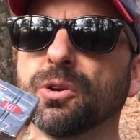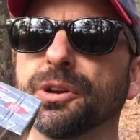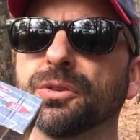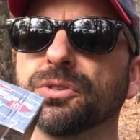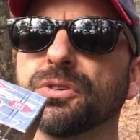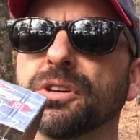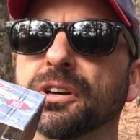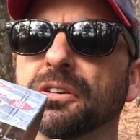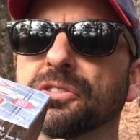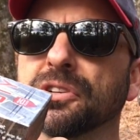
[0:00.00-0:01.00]
Critical Duty
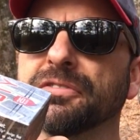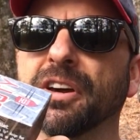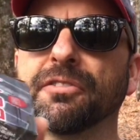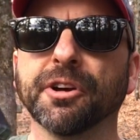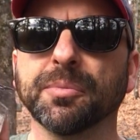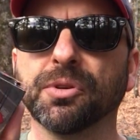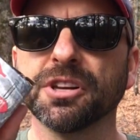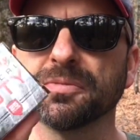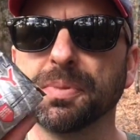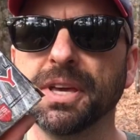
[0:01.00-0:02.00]
135 grain
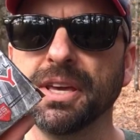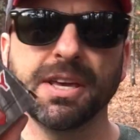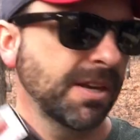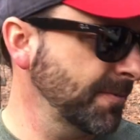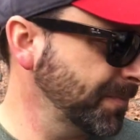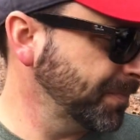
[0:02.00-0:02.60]
plus P.